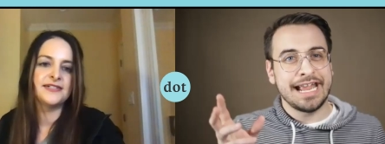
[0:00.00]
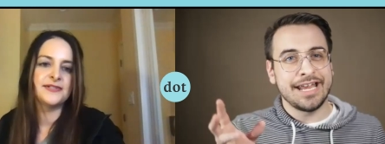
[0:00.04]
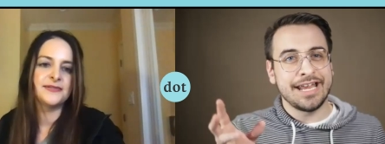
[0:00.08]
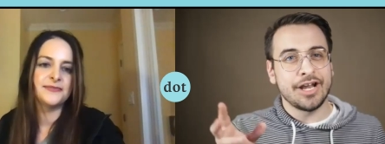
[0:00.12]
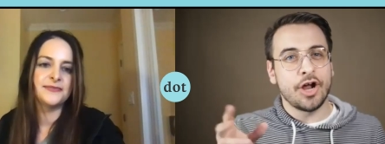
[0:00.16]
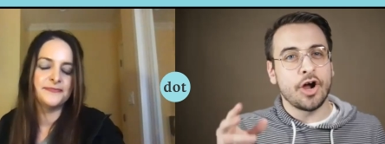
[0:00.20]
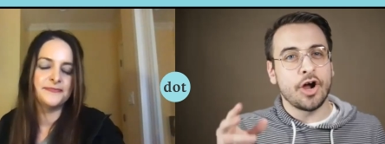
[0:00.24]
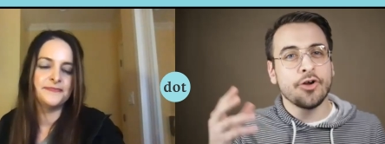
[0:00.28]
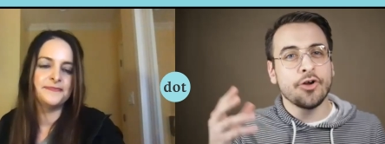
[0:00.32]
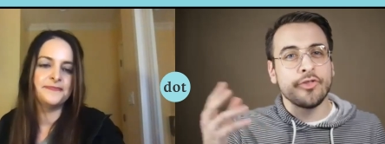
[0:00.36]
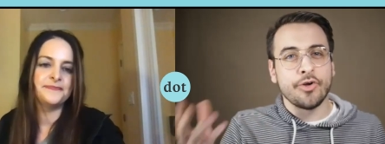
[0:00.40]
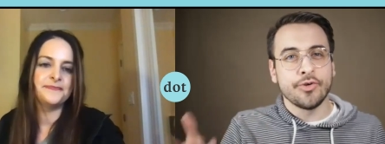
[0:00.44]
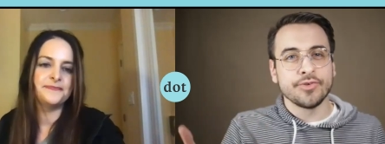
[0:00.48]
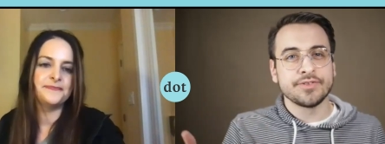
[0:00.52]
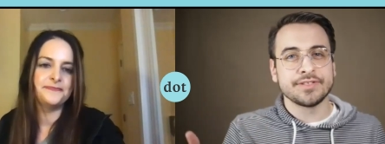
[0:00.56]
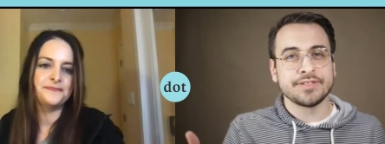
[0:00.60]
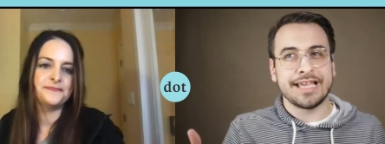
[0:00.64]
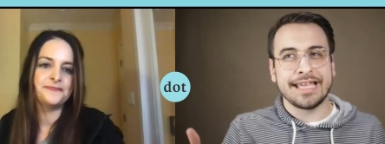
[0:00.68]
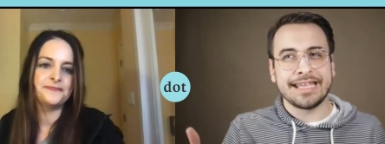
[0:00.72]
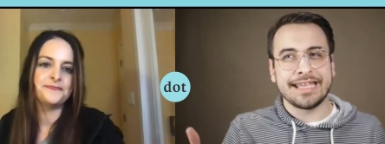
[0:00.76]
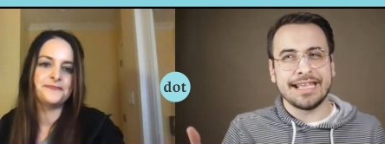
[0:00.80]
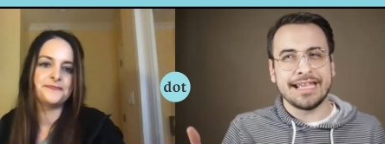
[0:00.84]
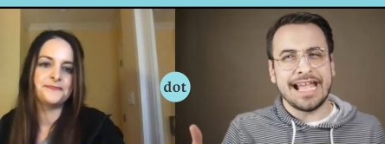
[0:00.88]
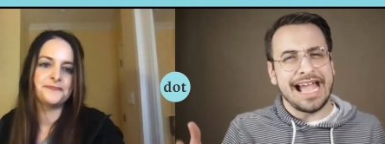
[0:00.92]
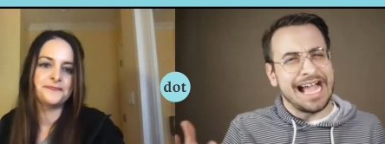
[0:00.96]
Speaker 1: and are mm-hmm. those
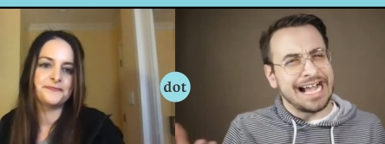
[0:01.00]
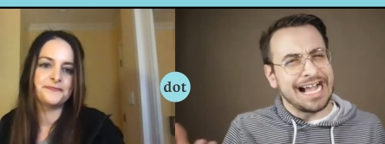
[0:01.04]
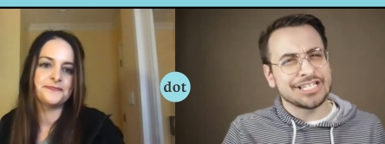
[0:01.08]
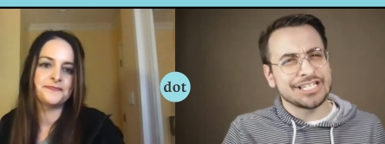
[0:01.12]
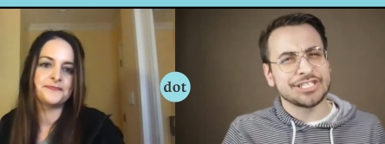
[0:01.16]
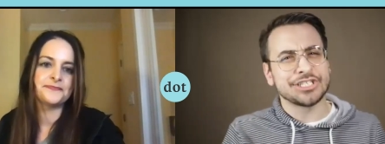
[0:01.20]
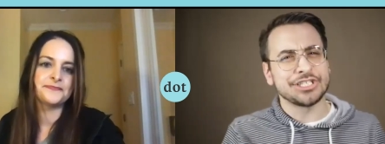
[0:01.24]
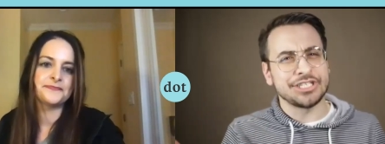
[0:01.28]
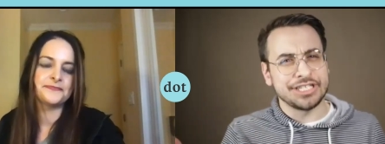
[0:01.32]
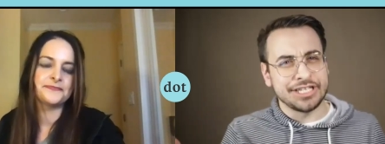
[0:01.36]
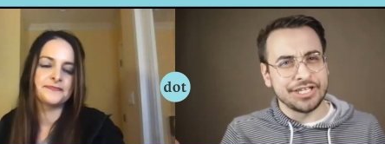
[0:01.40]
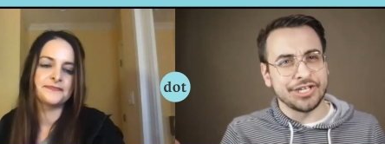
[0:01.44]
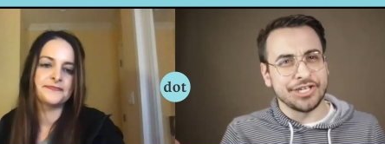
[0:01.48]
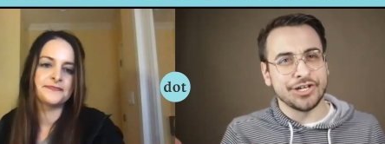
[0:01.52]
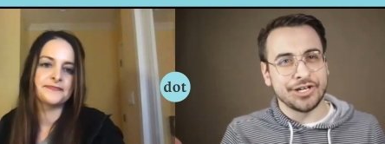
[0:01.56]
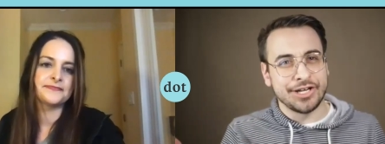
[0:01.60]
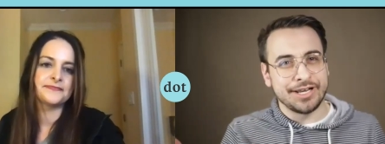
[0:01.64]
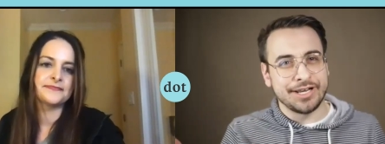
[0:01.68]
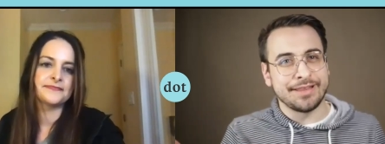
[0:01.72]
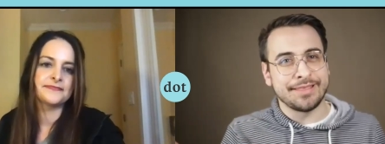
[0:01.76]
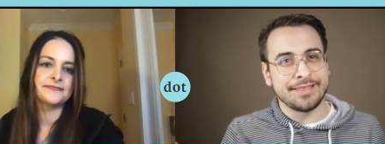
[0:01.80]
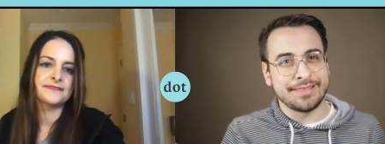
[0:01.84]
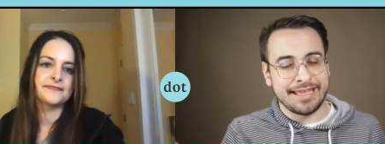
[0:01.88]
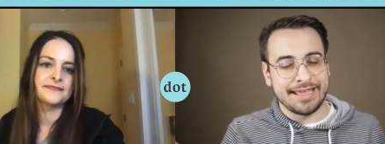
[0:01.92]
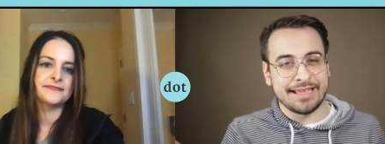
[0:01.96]
like actually
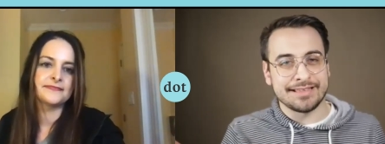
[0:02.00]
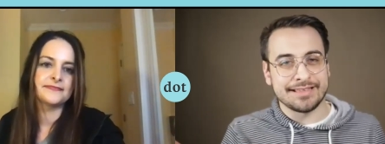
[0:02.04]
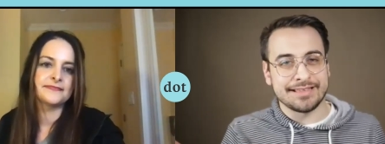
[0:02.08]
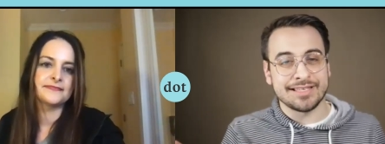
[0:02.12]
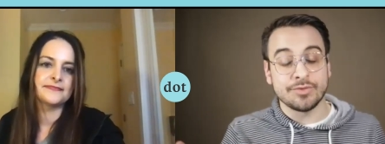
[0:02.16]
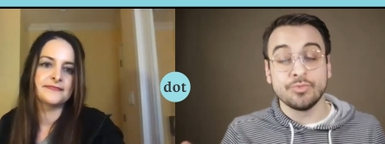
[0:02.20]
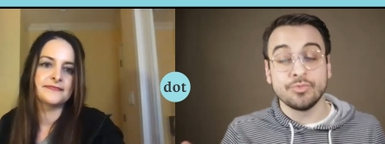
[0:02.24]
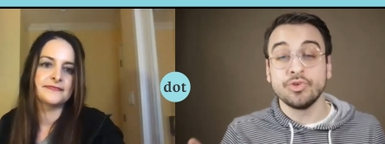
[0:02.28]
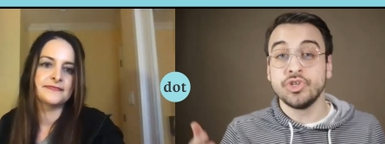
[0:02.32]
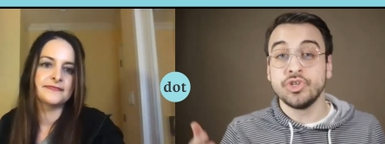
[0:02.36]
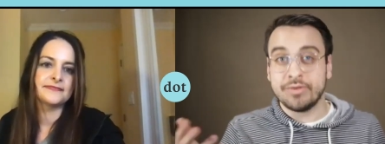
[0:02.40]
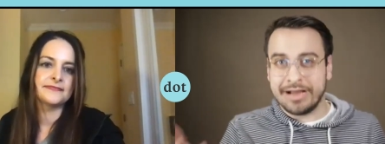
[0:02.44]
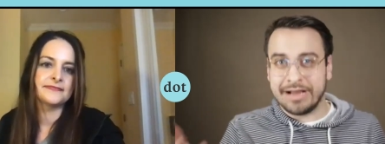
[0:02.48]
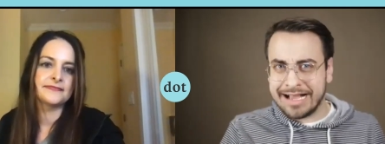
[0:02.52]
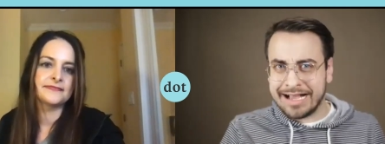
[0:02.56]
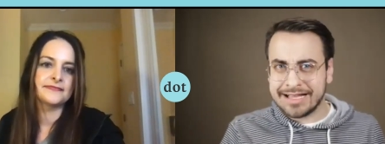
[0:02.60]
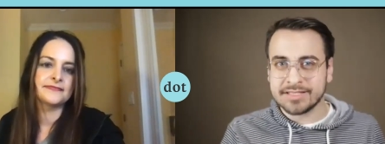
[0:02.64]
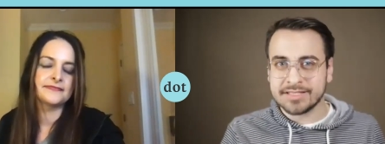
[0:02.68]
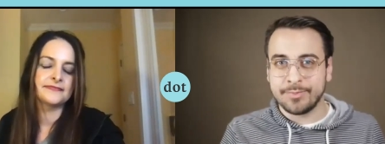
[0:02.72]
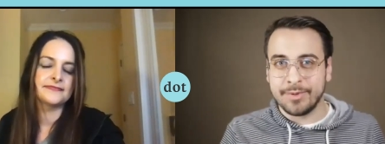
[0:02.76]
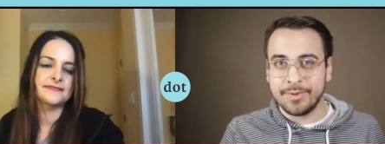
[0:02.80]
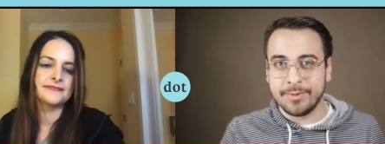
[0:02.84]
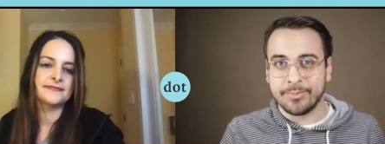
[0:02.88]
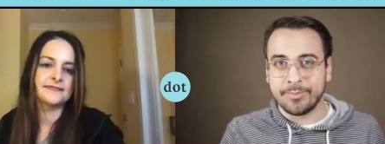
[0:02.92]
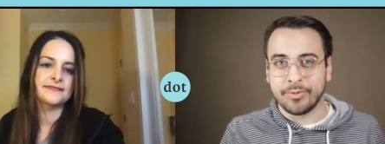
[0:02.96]
good things and when you
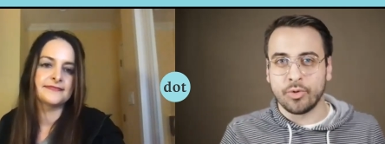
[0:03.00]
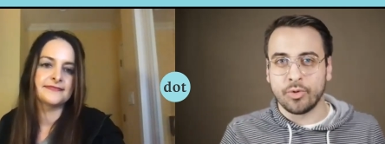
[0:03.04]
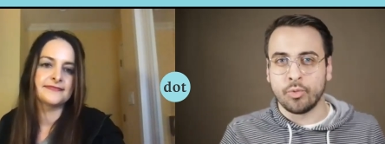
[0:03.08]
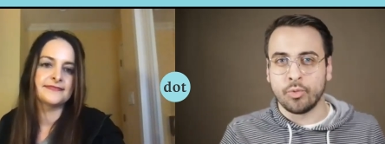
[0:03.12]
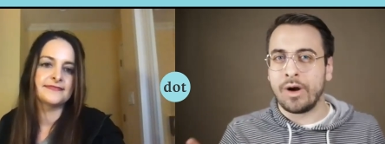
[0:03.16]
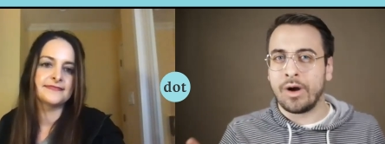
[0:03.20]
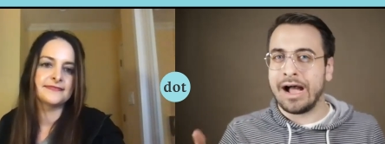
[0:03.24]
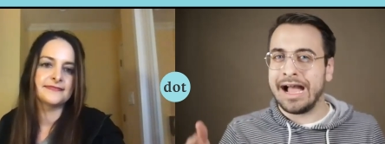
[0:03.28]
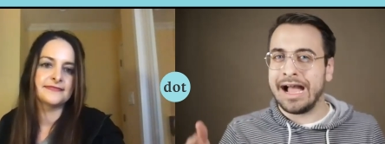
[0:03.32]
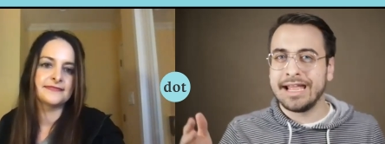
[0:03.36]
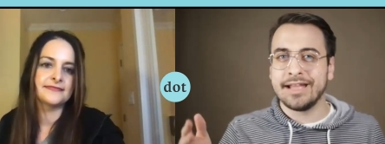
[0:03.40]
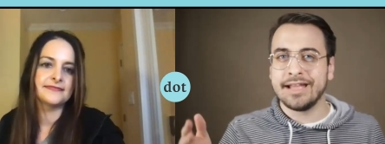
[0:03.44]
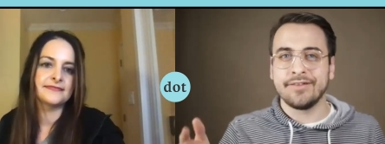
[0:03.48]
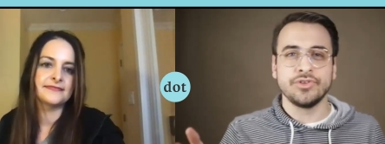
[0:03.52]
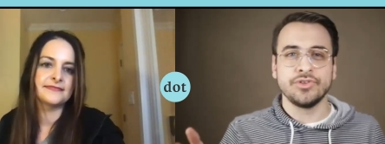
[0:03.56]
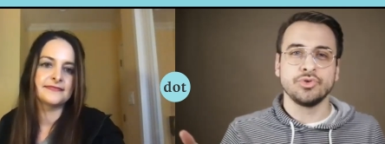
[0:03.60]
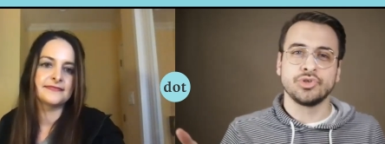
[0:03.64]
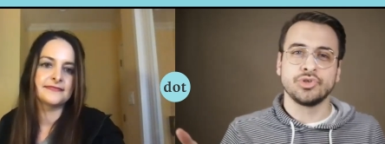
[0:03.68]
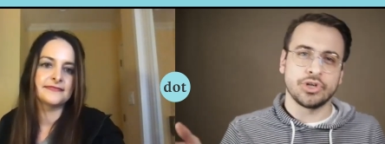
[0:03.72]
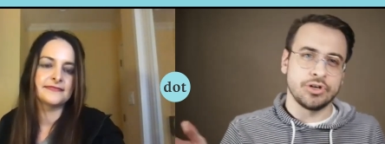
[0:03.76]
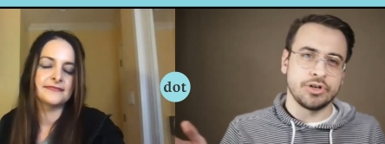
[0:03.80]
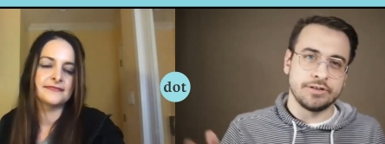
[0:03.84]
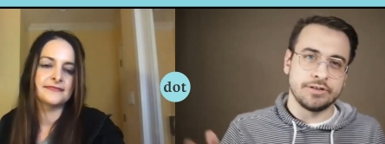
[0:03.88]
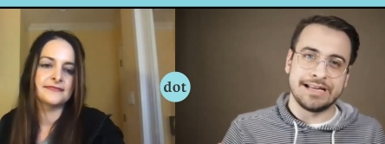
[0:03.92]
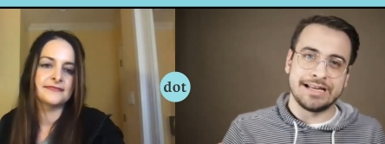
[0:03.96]
ask people why have you
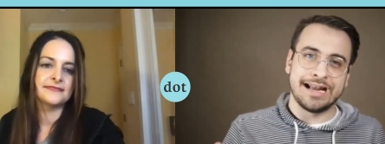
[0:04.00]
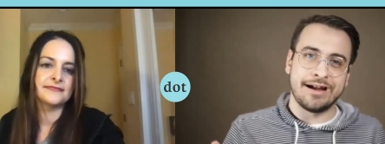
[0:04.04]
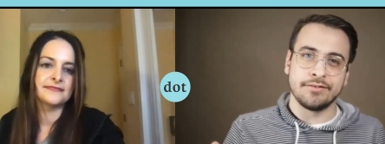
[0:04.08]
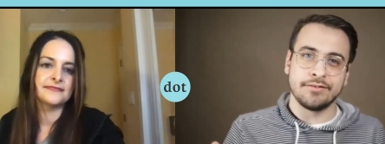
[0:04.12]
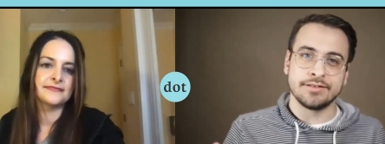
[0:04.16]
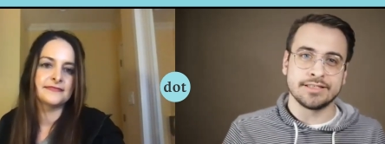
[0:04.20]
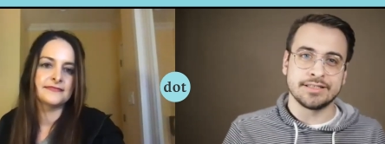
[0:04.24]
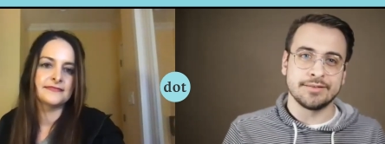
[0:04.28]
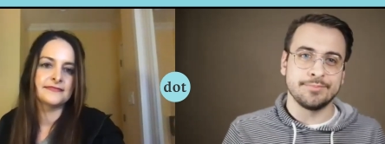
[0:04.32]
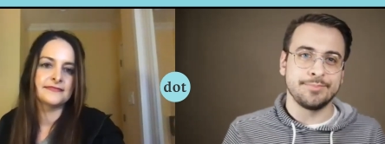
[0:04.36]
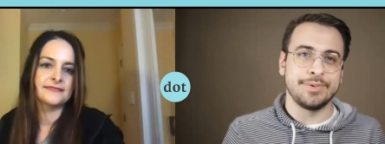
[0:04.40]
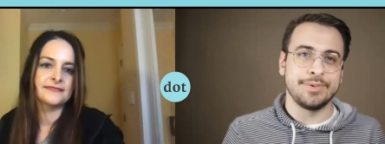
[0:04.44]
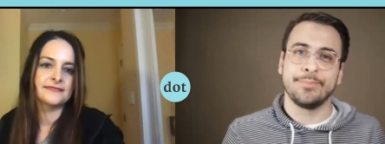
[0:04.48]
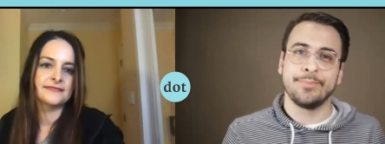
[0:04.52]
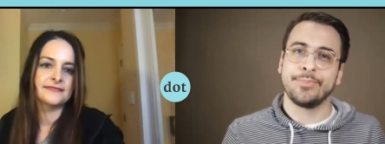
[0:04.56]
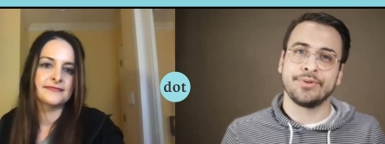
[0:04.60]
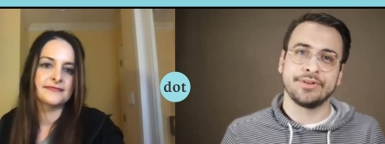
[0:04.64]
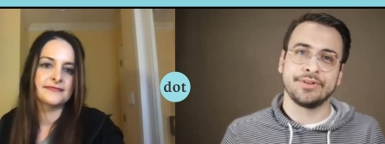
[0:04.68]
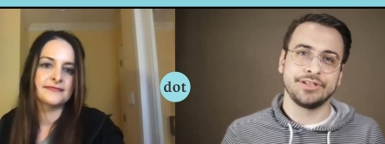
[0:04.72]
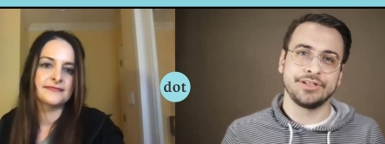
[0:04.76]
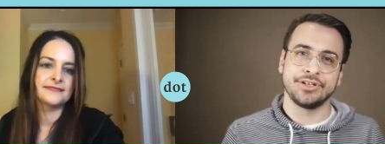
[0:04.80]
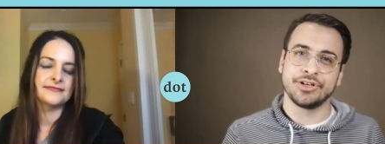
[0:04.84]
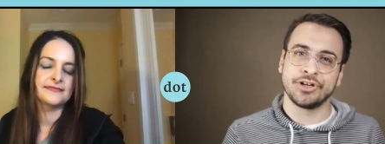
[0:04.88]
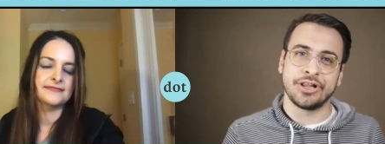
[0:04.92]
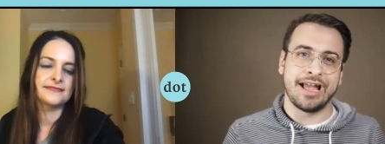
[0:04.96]
turned down some
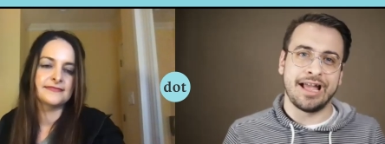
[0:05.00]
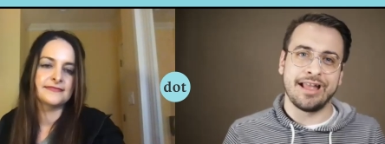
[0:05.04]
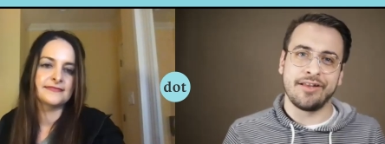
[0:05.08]
people in your